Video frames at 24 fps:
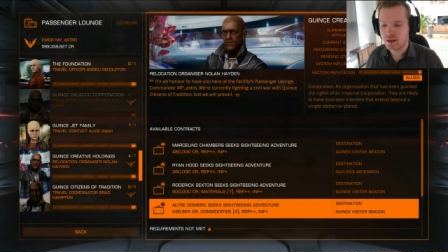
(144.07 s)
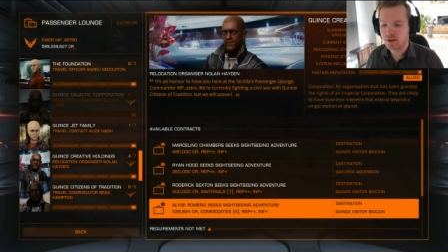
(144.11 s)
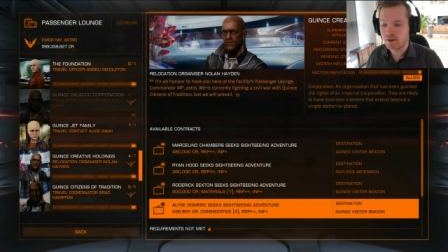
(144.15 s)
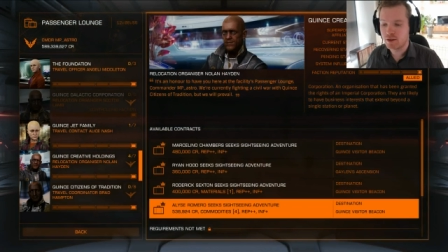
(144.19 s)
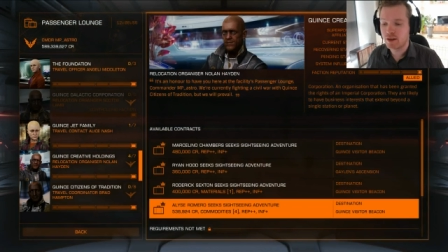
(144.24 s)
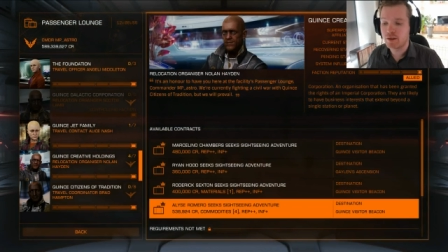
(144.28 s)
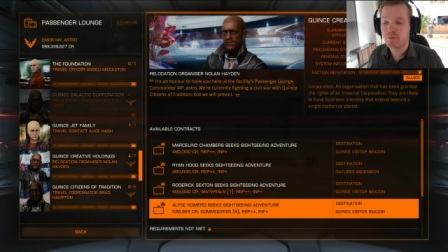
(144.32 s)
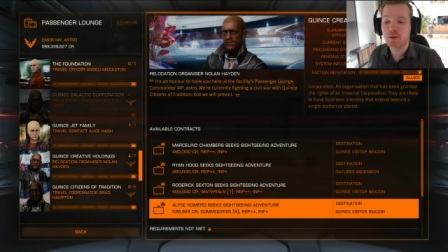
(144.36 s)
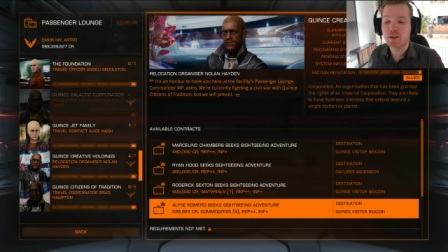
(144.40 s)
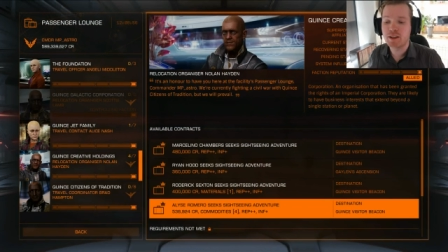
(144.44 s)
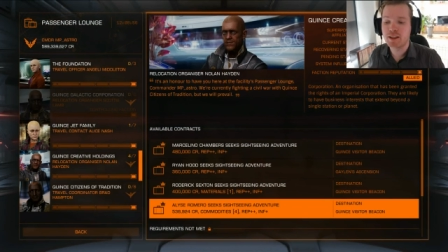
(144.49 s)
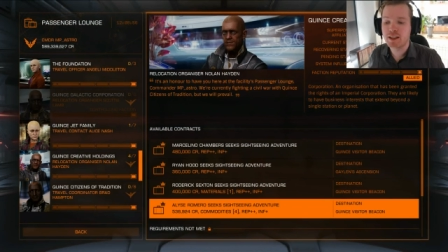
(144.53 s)

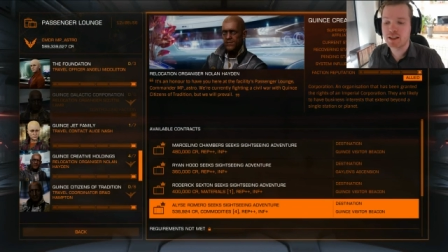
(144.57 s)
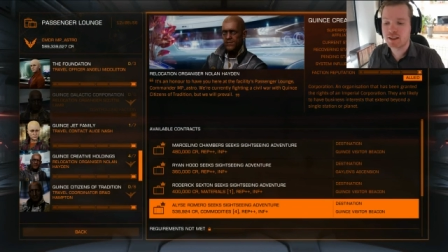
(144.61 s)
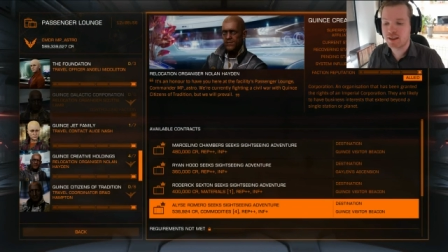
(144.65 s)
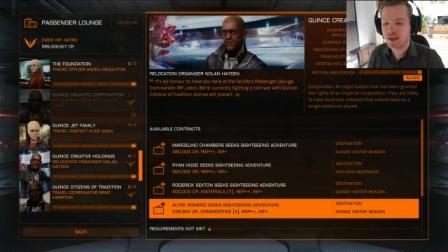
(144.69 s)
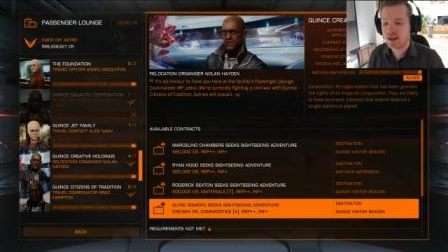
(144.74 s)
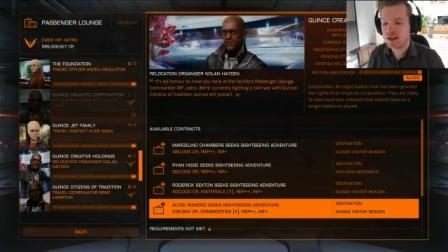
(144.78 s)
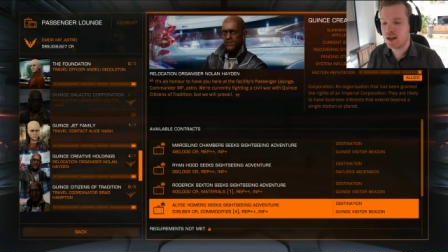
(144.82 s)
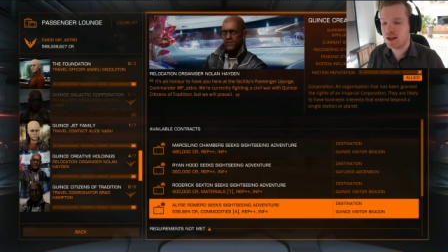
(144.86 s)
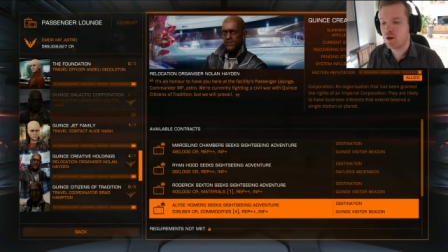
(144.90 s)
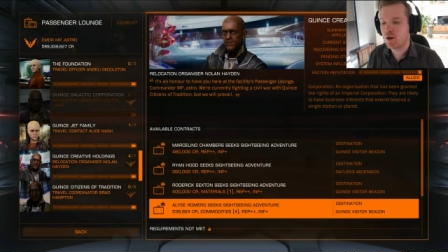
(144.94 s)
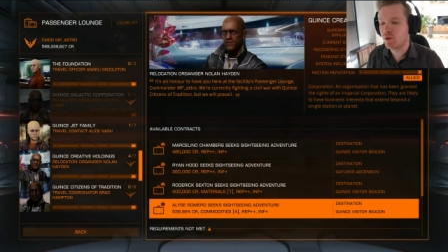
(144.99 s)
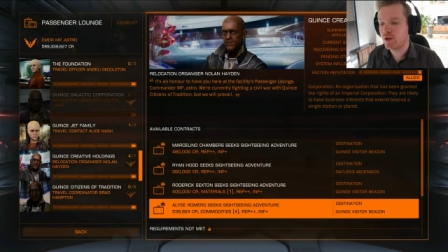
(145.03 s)
But let's
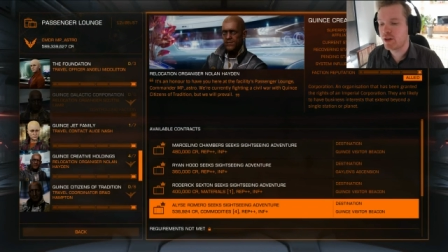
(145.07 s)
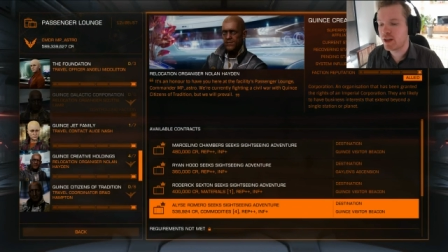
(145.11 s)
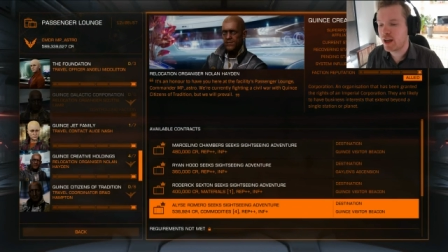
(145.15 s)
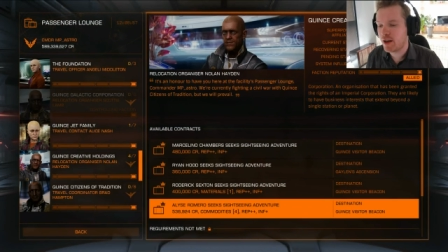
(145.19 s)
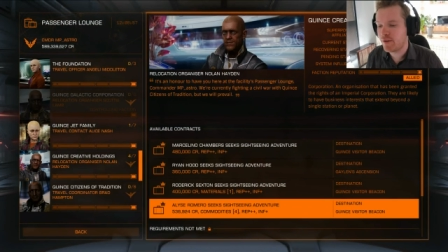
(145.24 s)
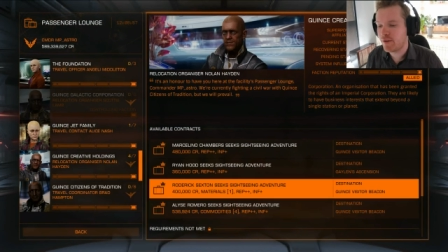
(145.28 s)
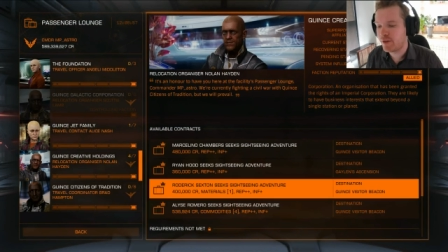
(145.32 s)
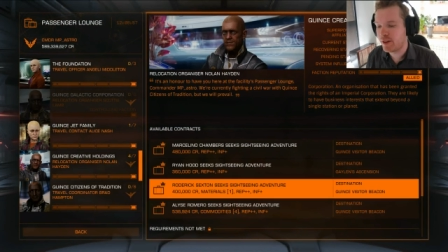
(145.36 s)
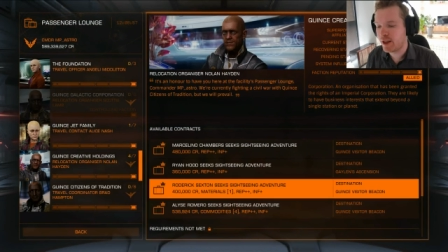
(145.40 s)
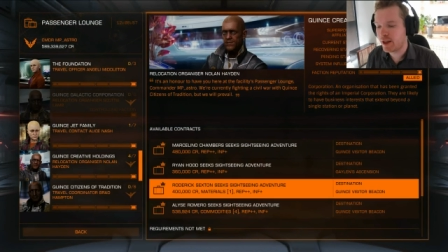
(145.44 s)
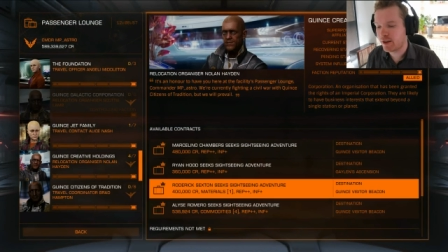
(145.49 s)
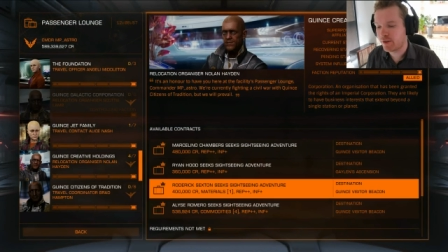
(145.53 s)
say I only
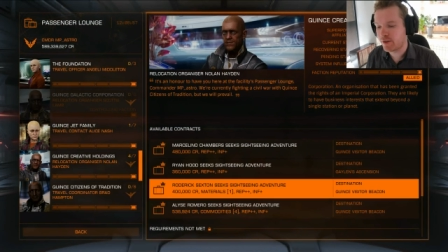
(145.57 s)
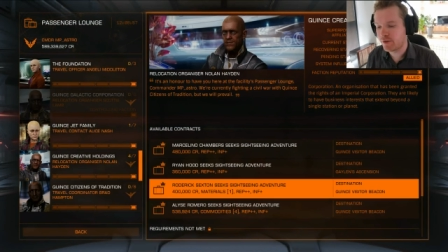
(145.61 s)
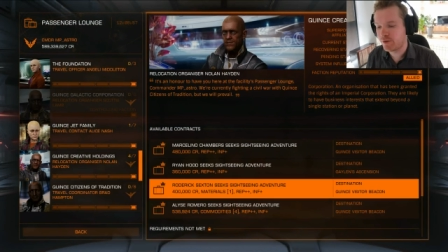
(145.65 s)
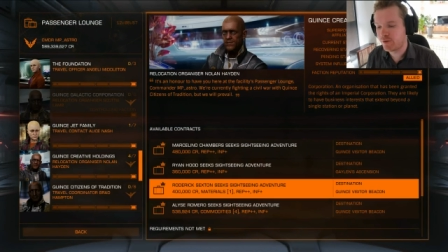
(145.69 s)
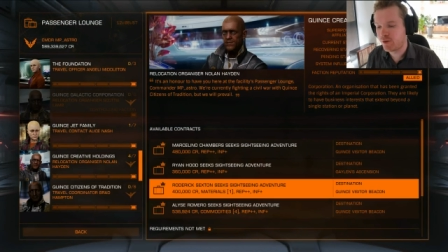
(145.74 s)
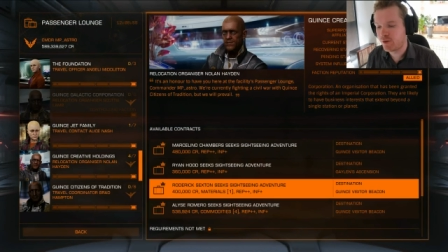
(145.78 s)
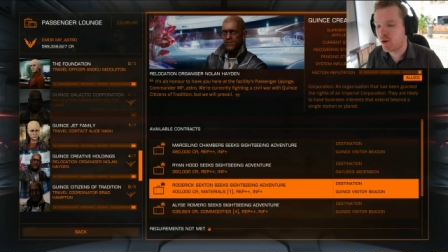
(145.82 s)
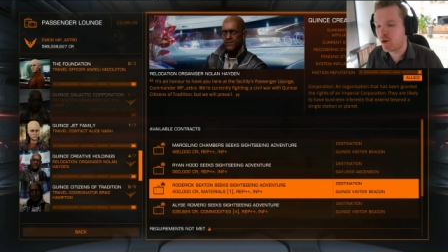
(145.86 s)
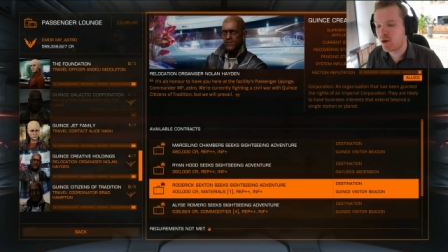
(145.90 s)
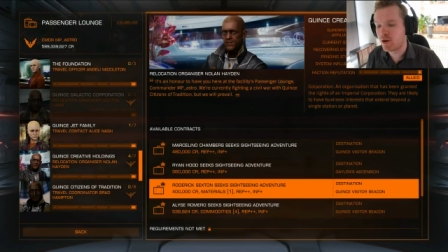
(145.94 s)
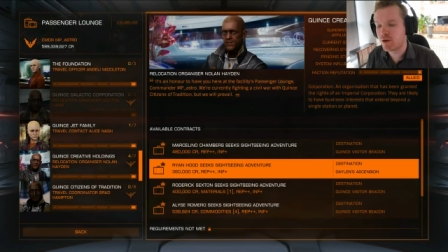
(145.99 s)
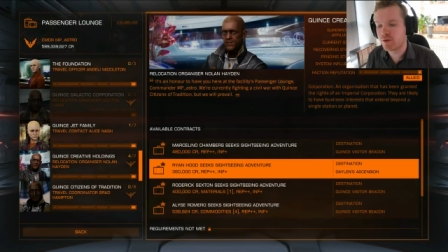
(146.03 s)
have like
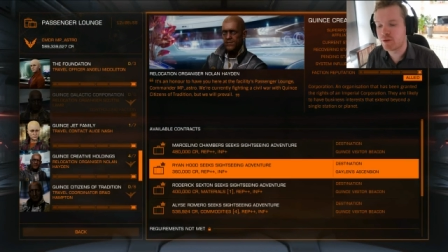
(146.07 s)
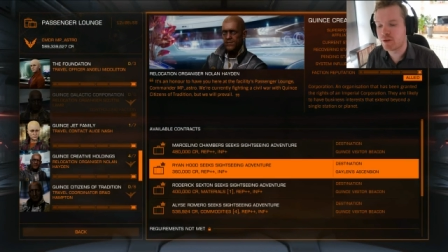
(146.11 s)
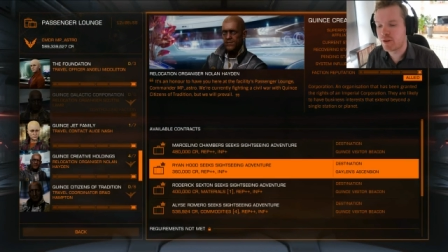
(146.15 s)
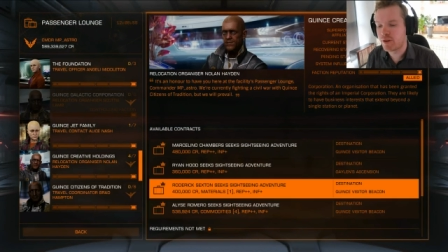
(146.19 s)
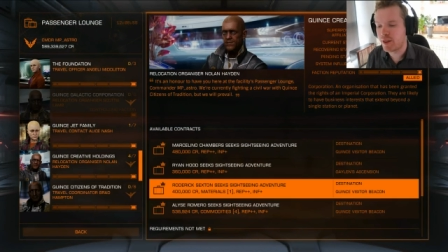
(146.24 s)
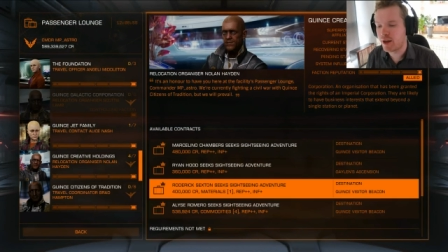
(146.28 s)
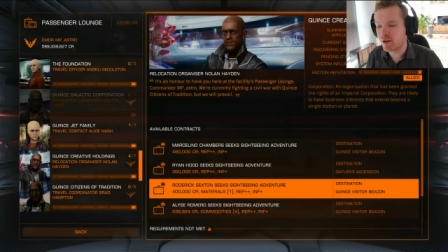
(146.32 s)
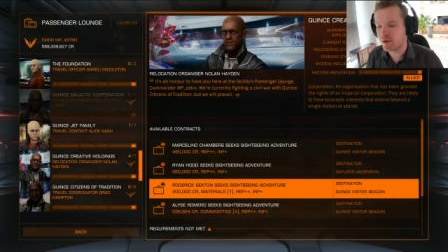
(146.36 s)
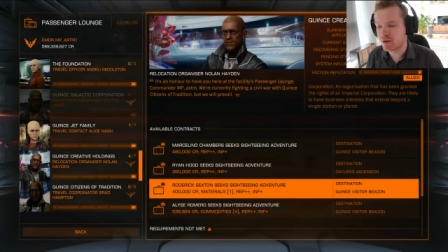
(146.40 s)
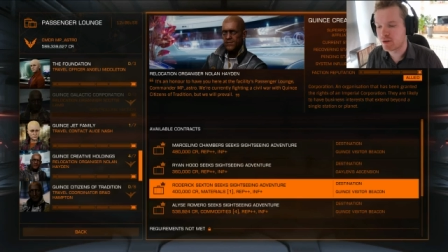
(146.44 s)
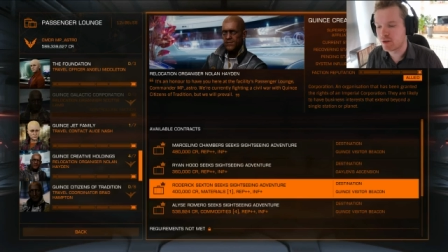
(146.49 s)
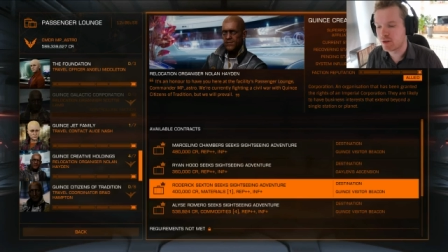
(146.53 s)

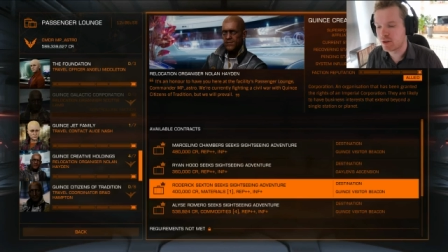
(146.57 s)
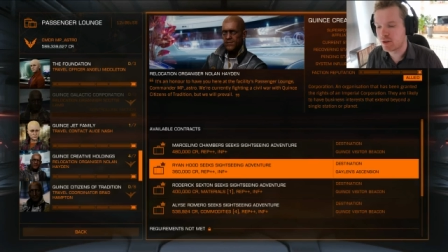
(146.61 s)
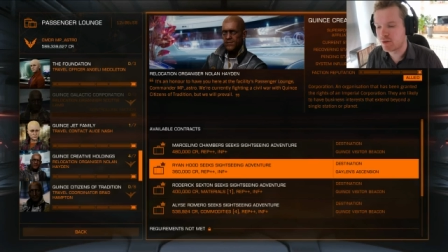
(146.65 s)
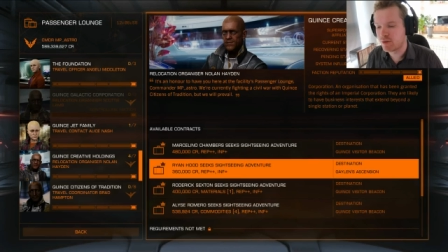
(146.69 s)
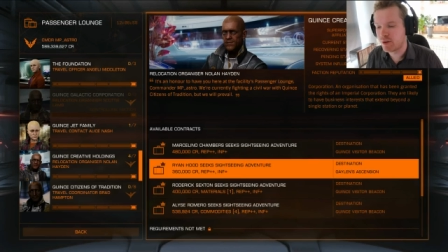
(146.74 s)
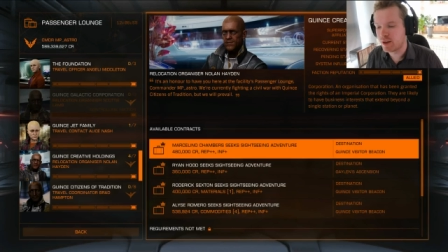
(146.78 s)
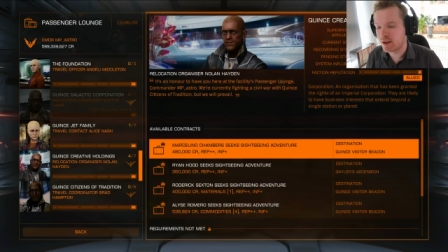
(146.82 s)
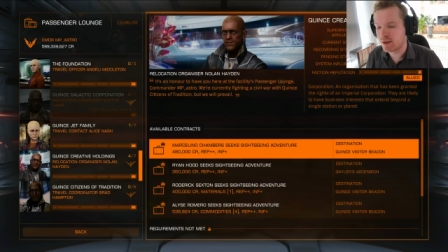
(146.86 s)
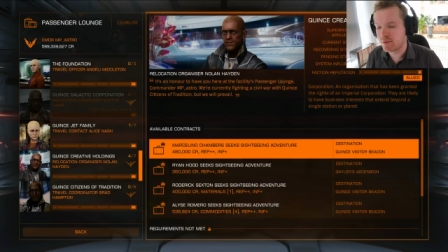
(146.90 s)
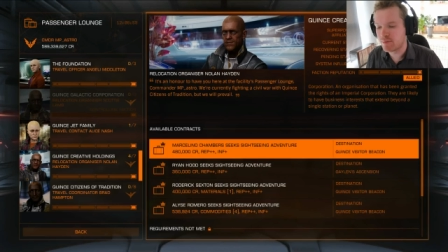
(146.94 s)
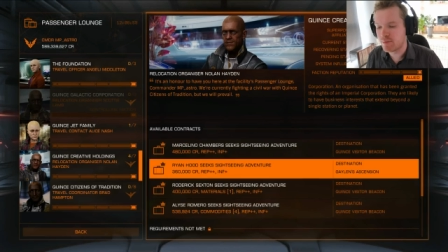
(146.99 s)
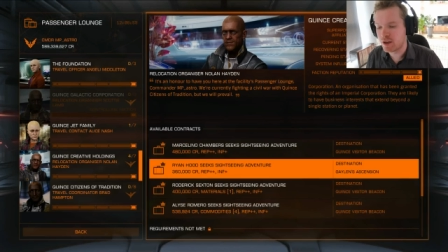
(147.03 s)
400,000
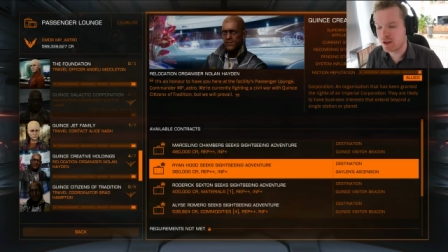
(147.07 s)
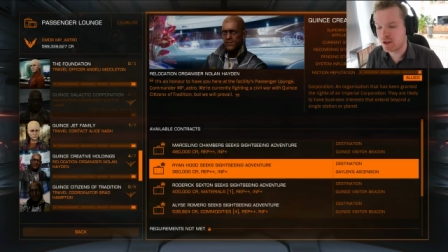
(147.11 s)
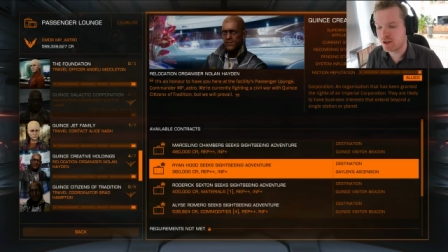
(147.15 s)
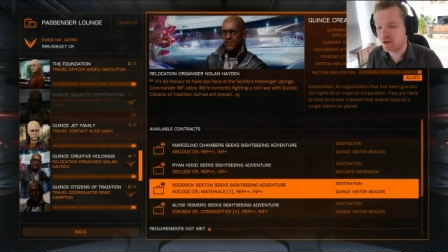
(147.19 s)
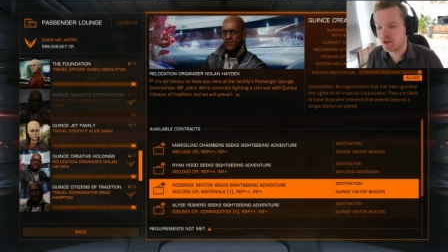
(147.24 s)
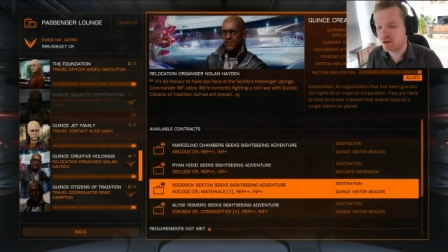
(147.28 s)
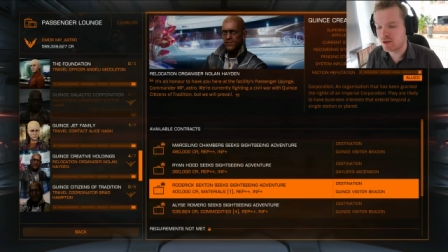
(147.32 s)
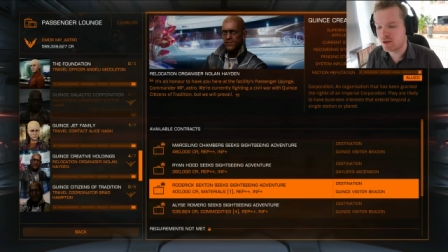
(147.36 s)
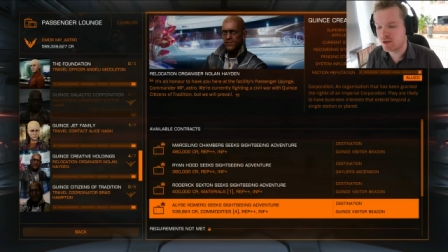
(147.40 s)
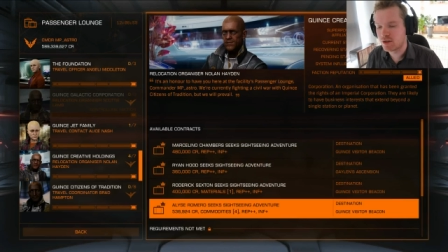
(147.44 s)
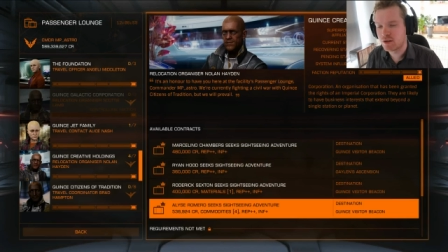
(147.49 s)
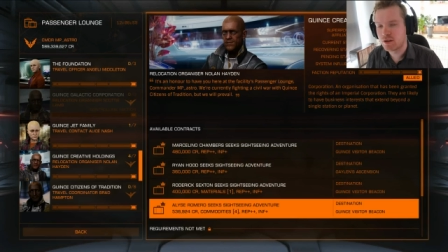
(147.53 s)
credit
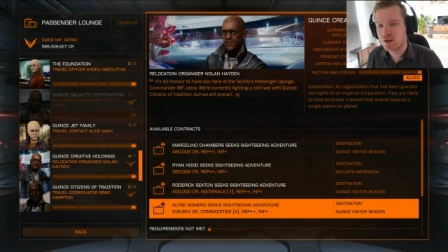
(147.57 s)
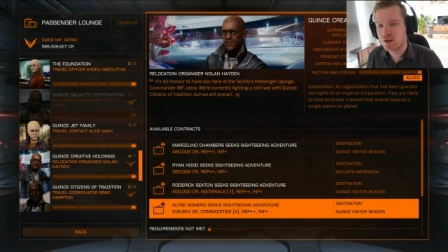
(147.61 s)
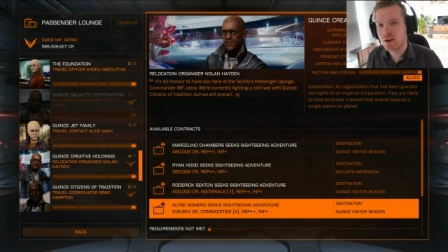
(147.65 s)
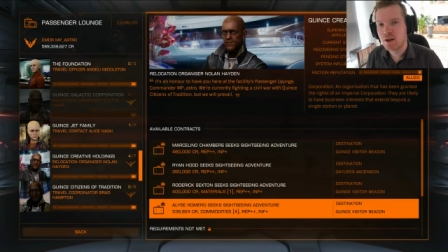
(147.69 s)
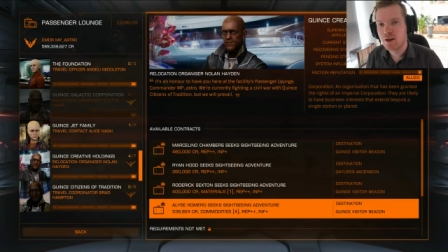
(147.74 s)
missions.